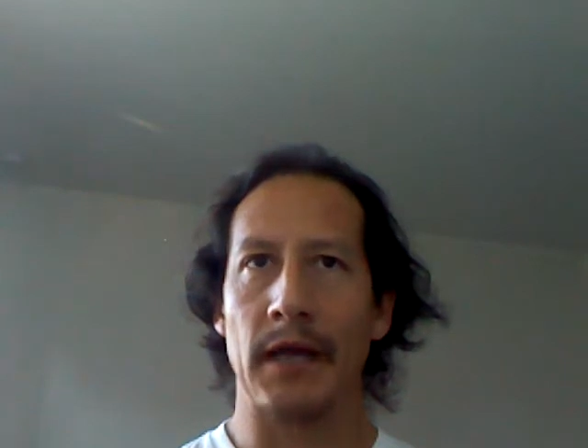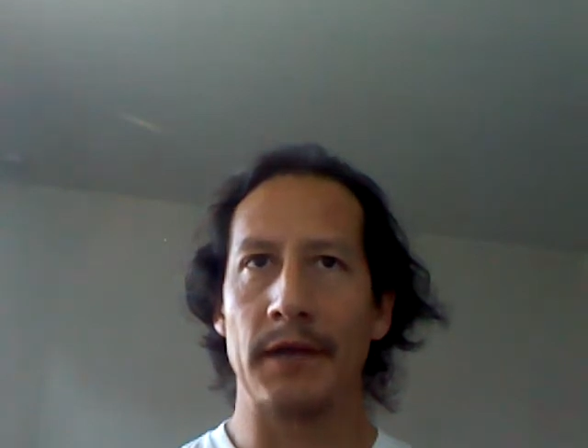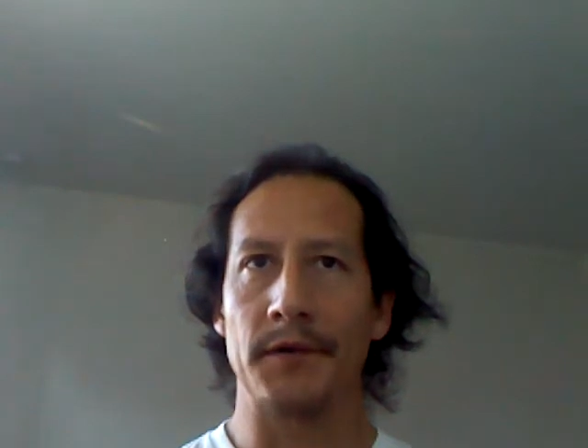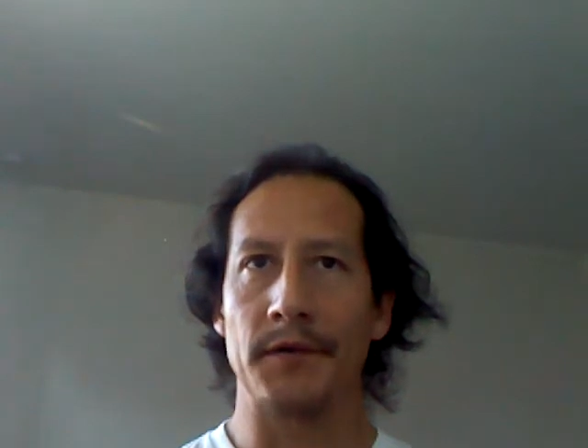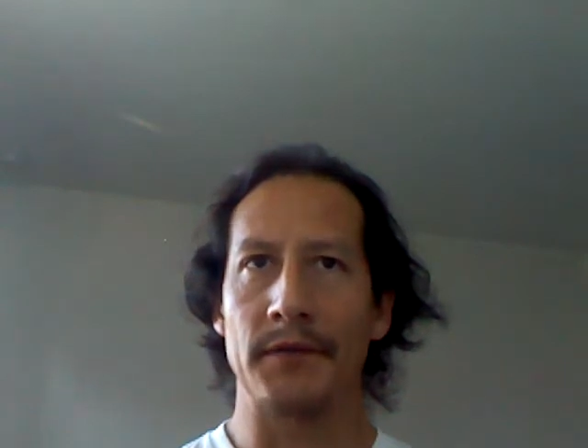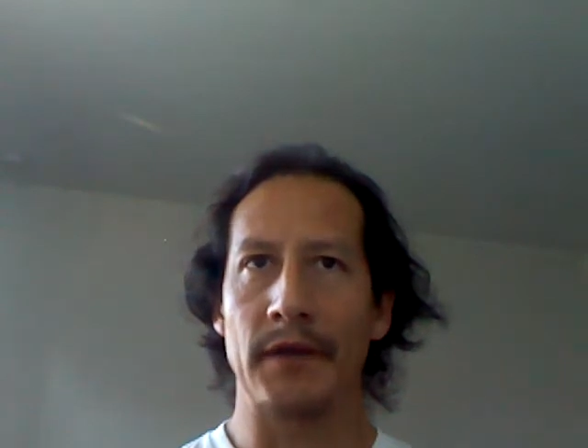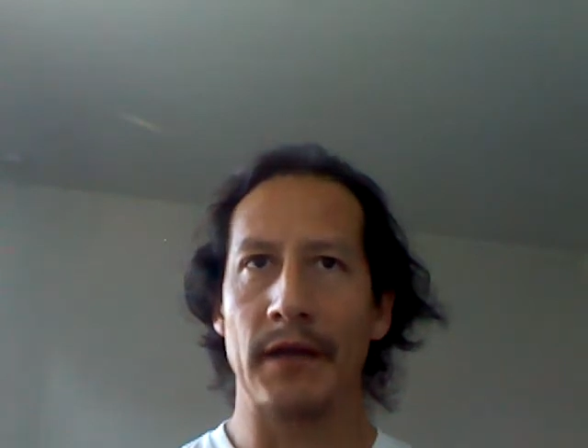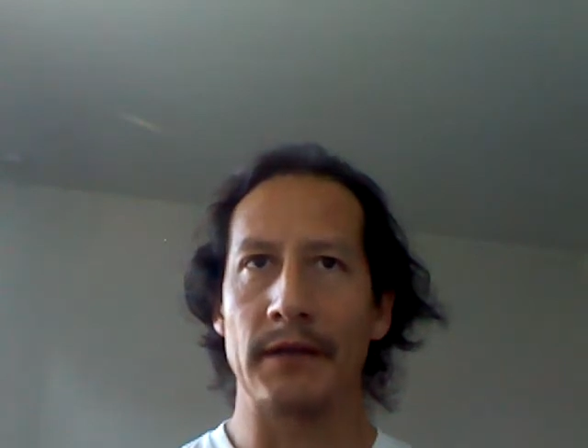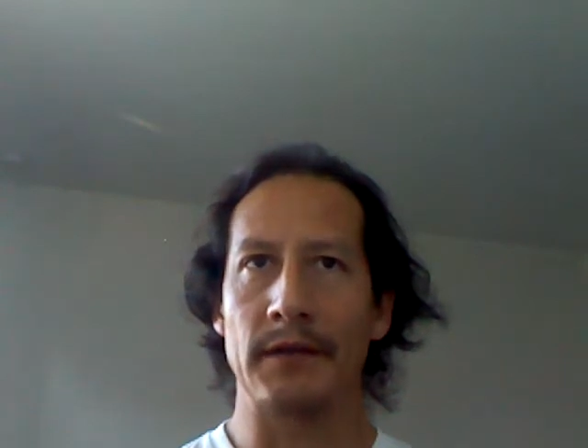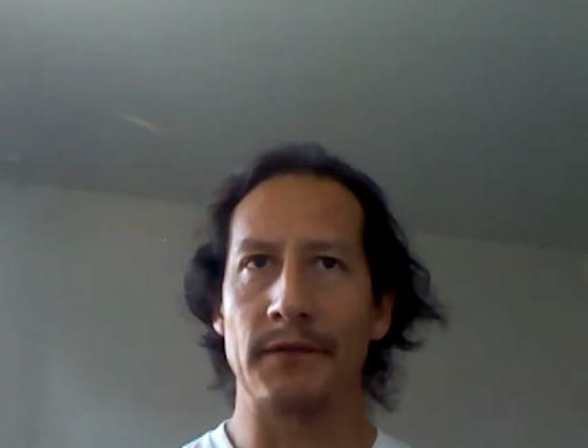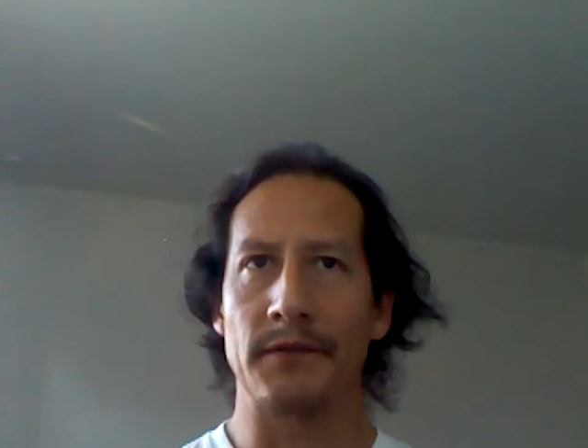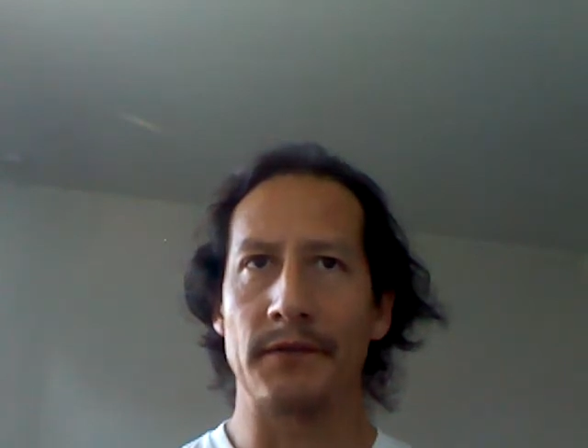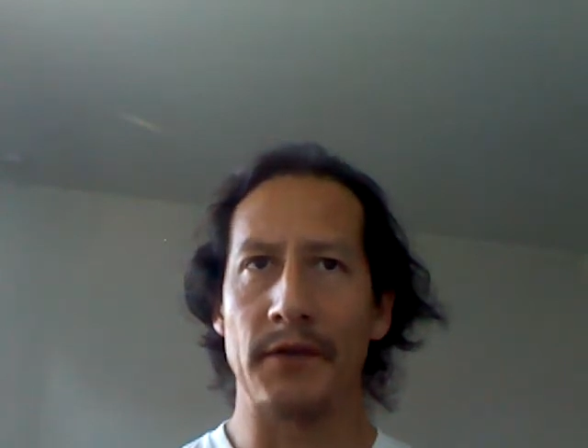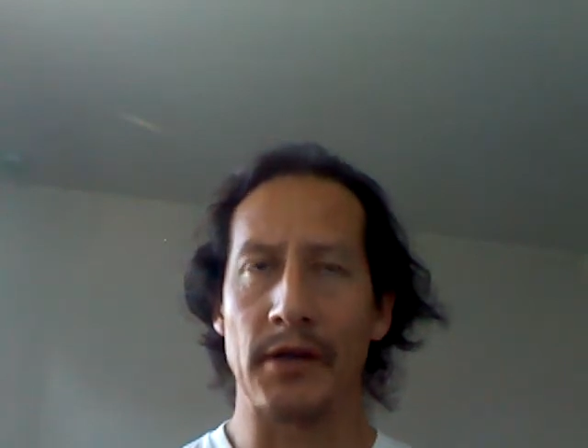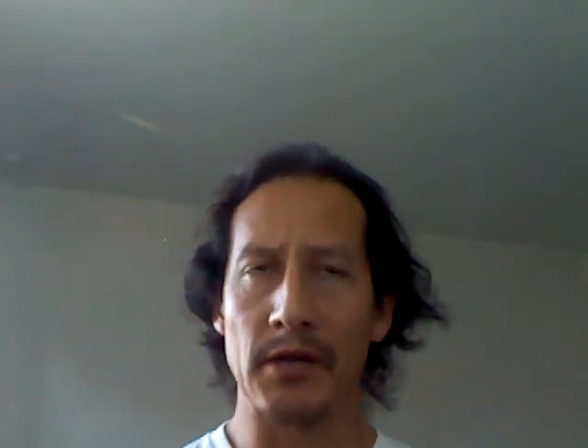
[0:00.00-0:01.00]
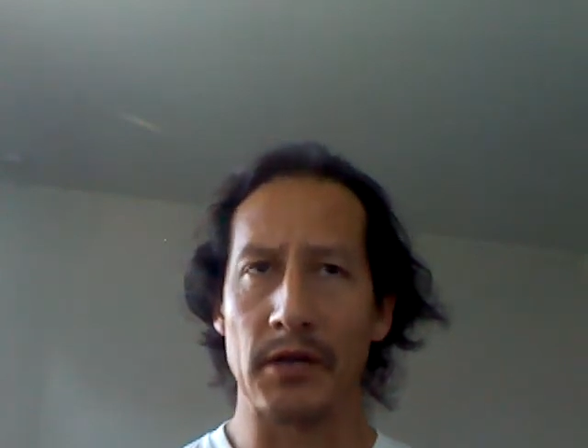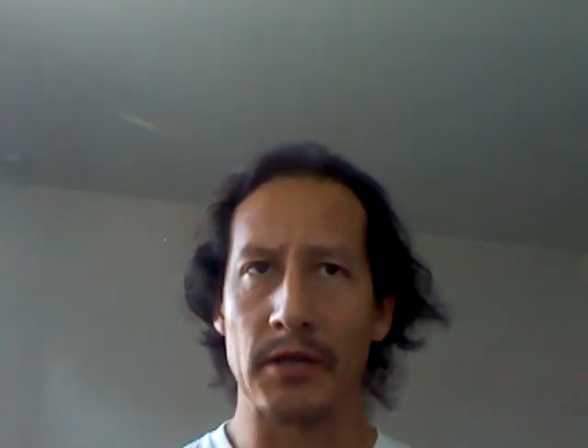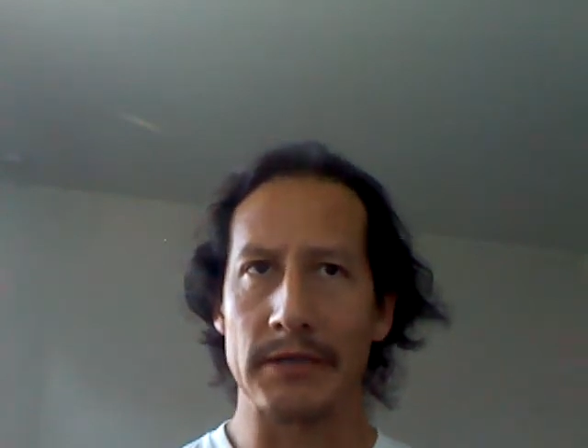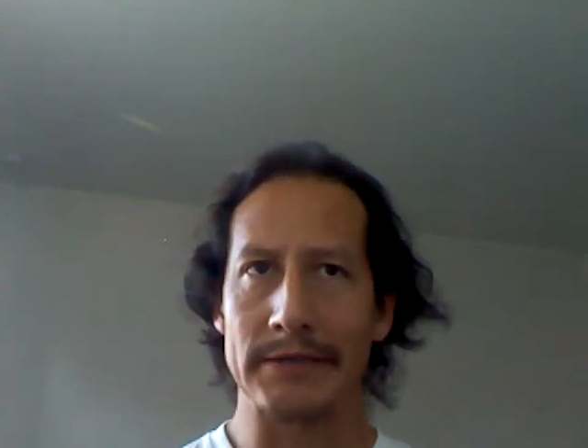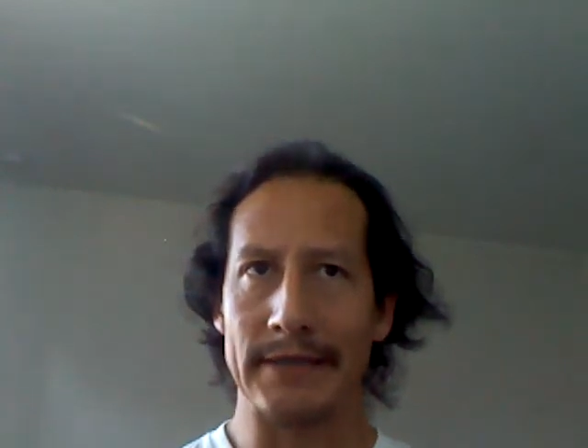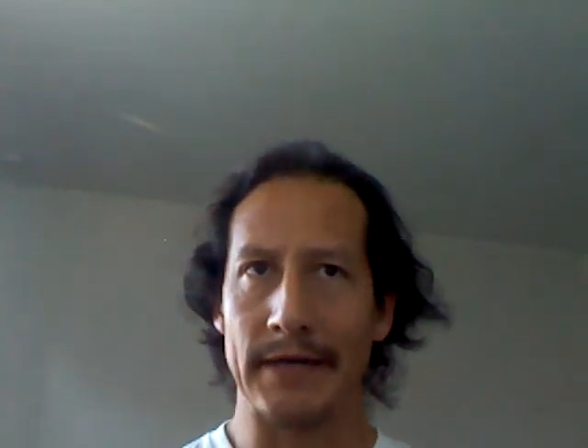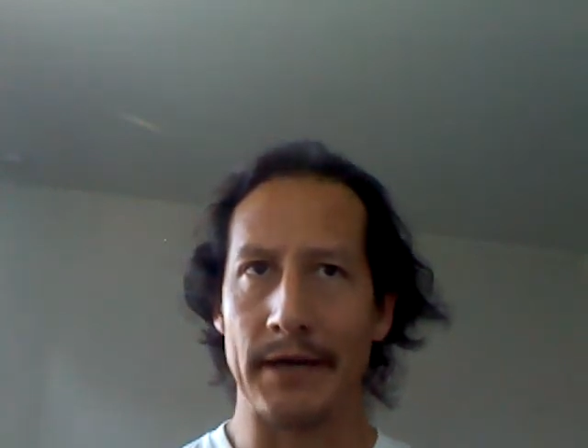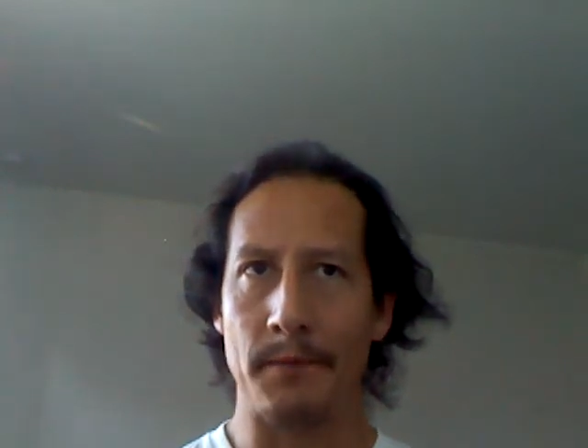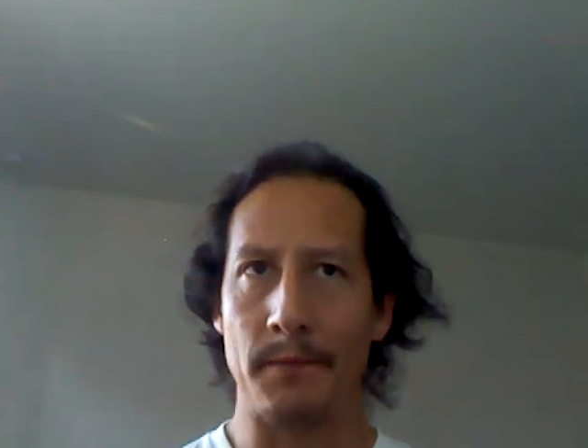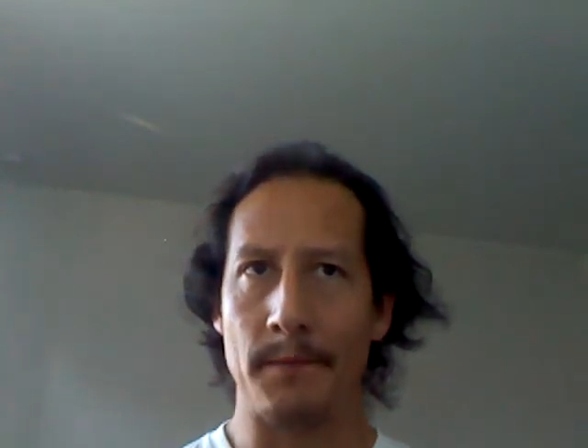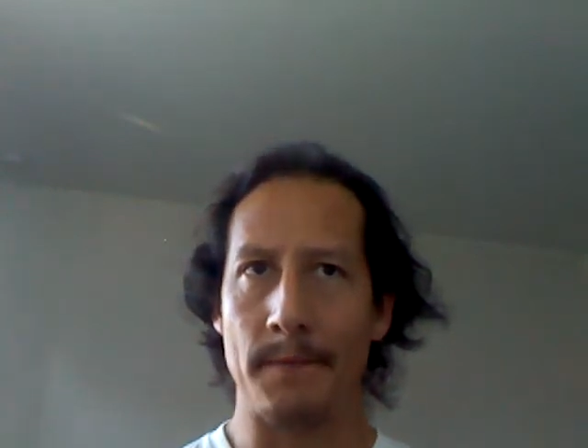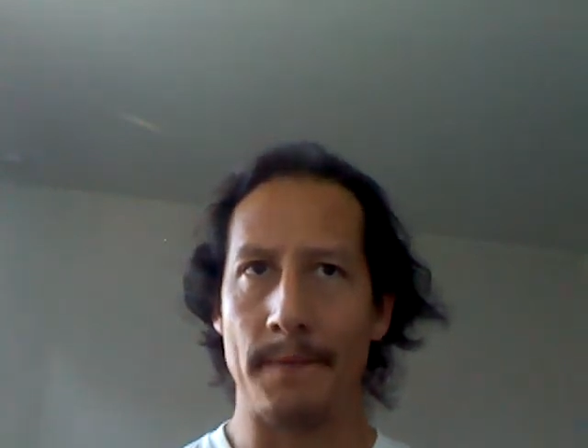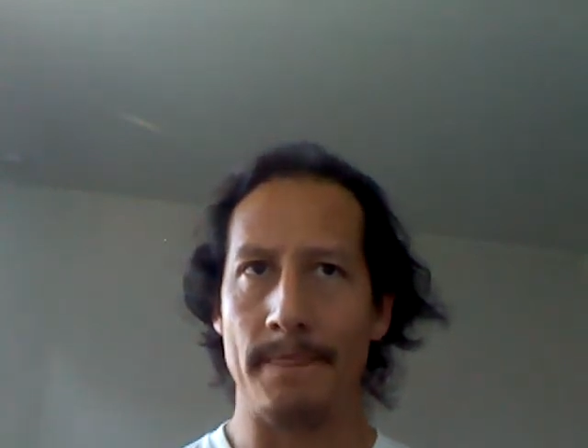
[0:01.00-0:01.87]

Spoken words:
understanding cyclical time.